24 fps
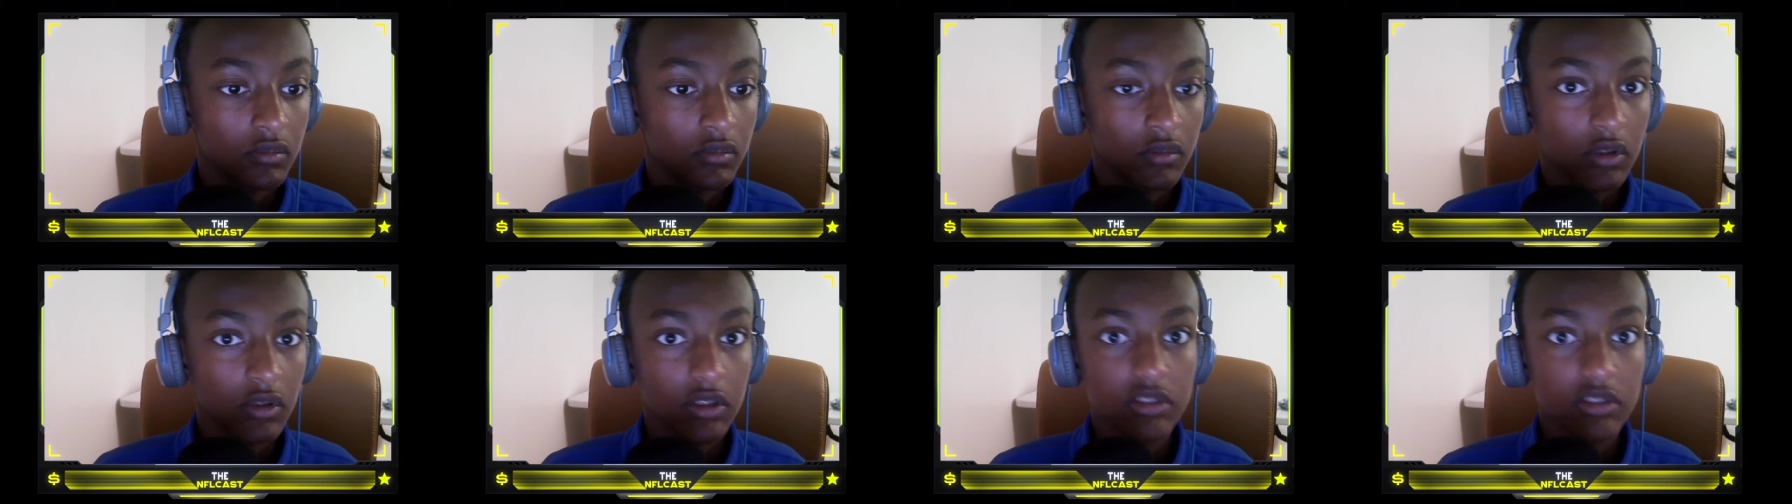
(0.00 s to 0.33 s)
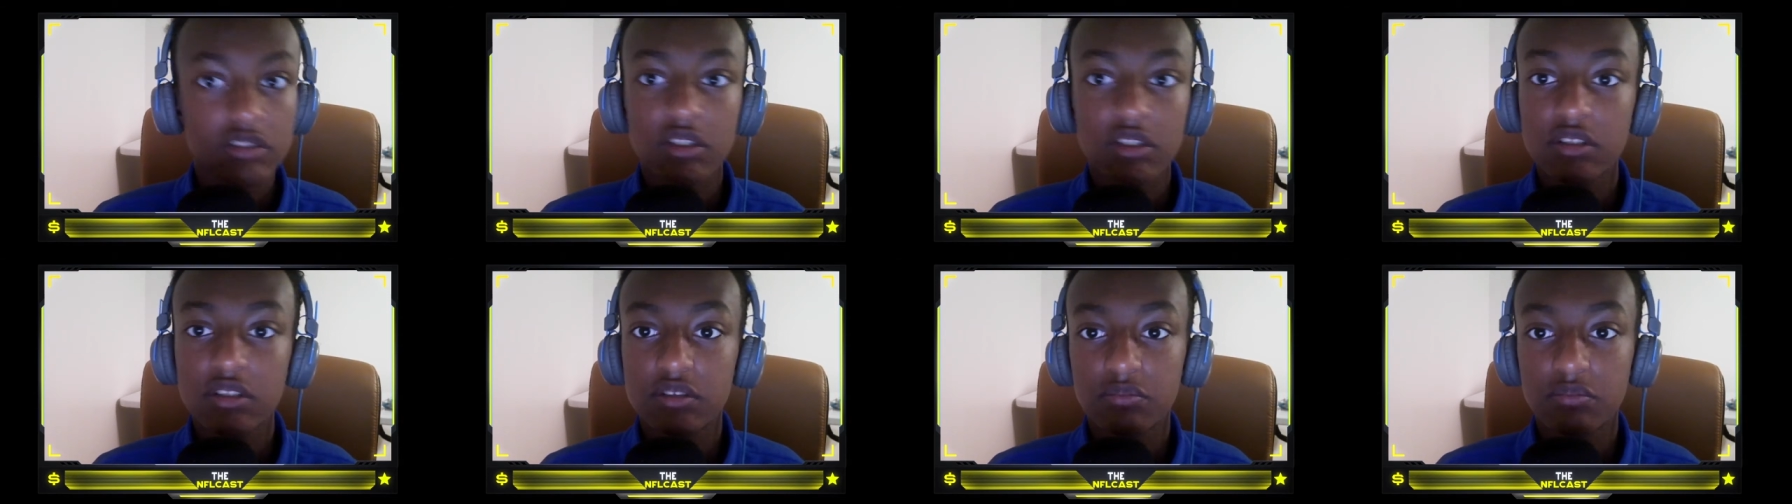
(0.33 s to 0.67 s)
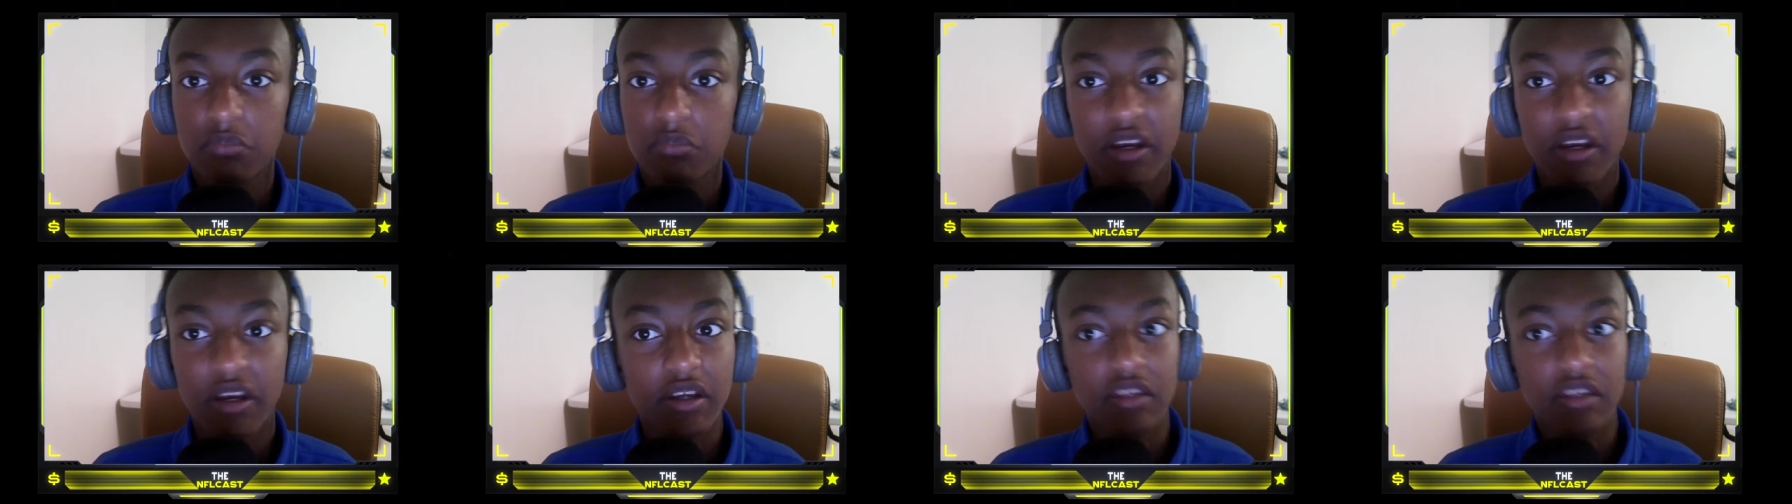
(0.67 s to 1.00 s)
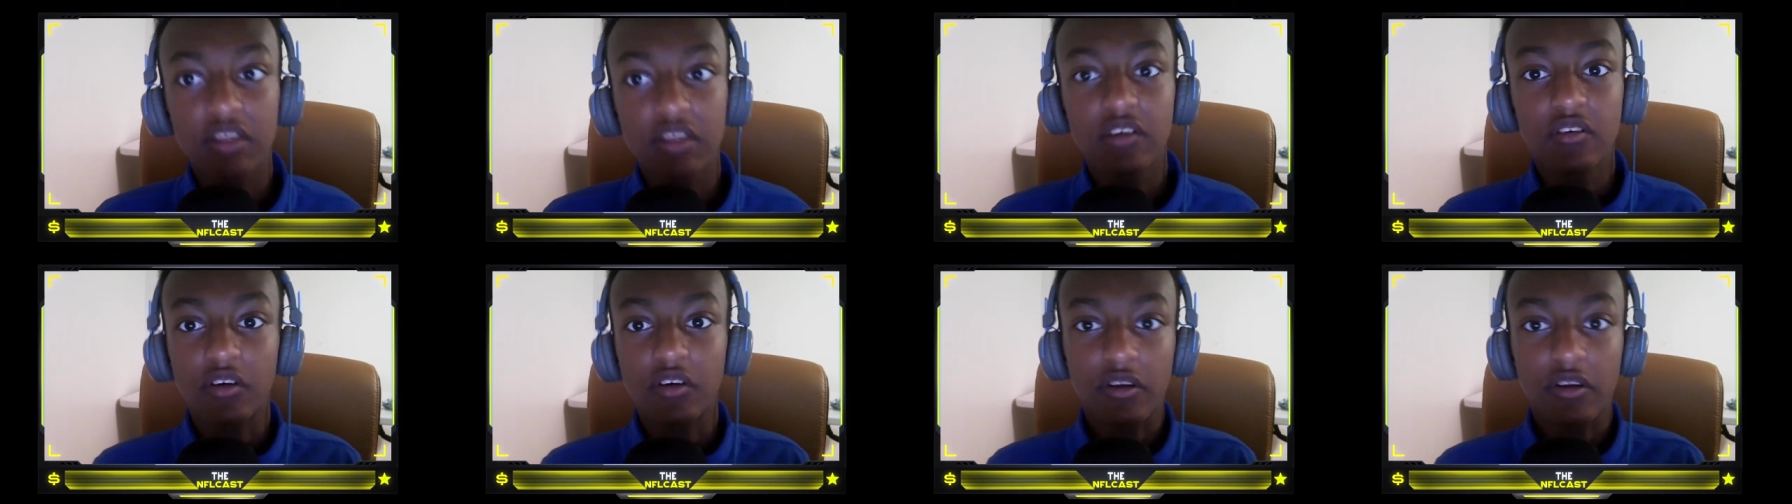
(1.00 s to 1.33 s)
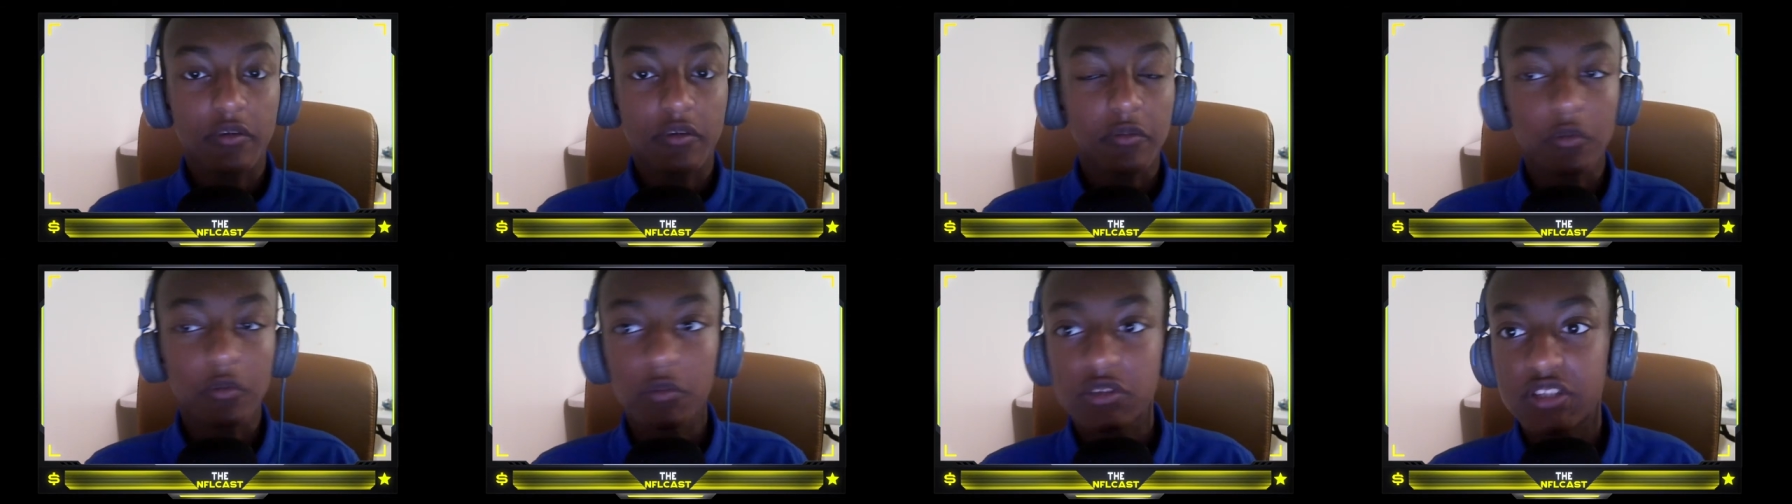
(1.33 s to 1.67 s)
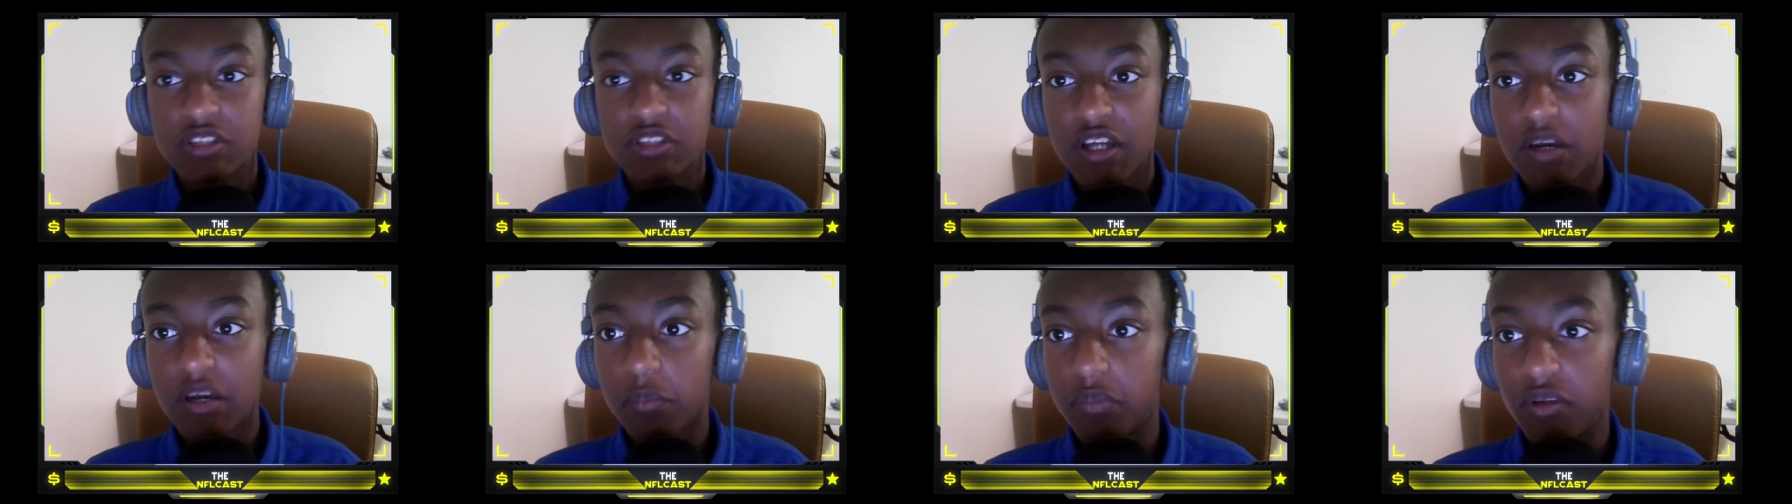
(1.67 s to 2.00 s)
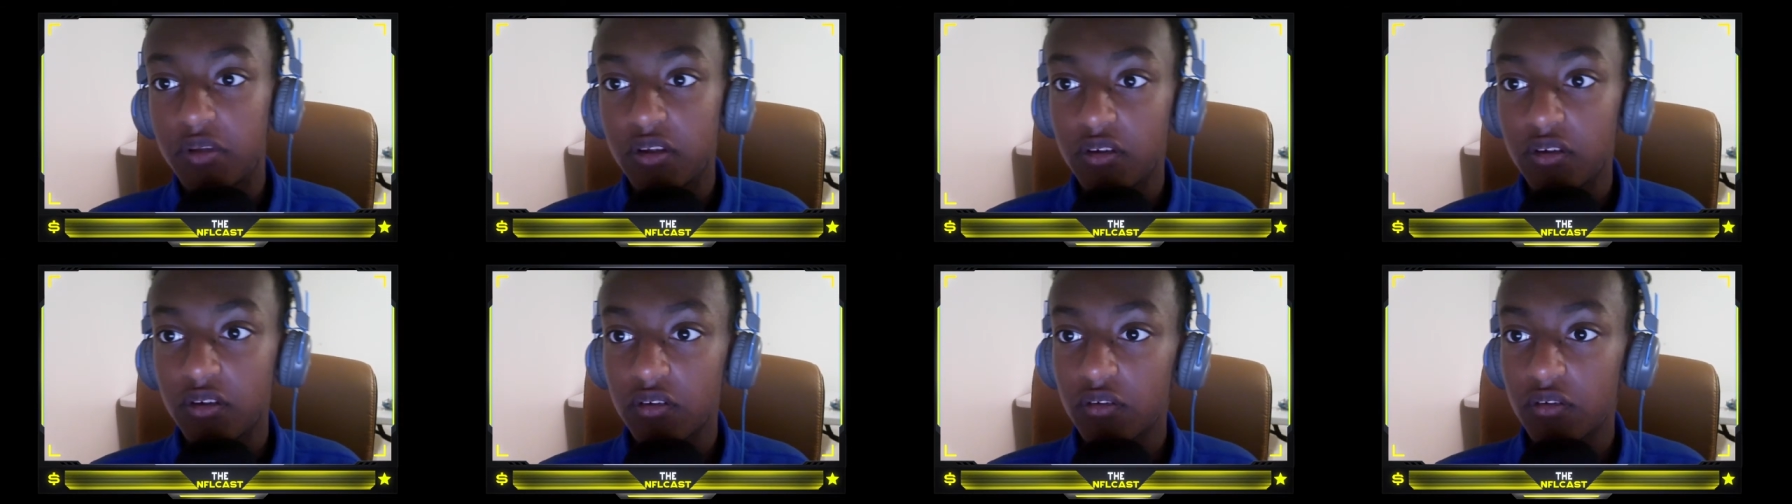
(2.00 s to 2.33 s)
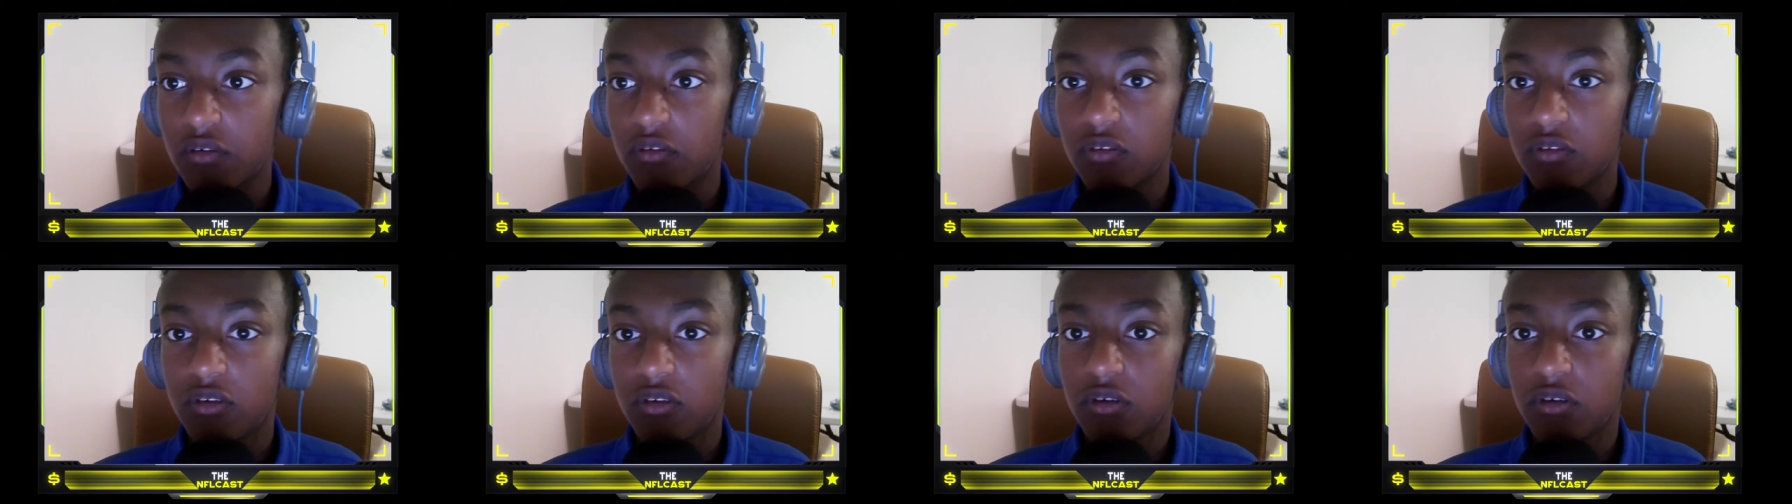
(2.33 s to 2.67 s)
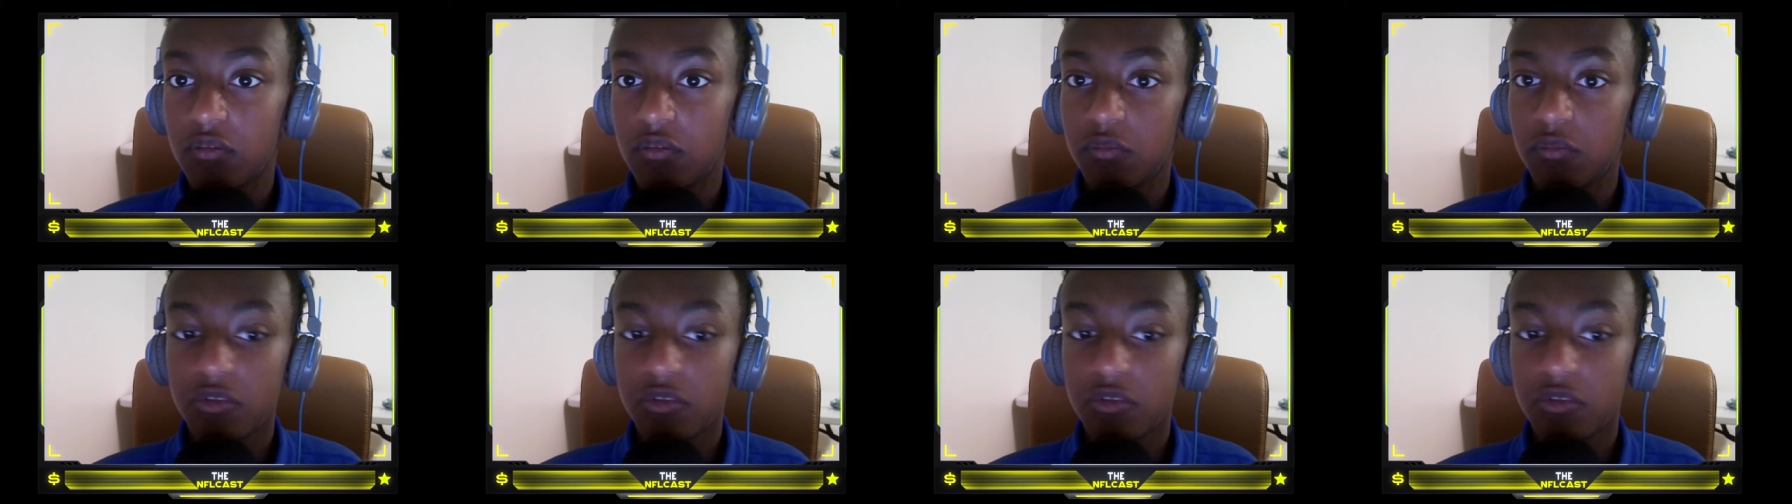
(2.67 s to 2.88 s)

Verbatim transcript: It says mega deal. I don't know what's happening. Hold up, let me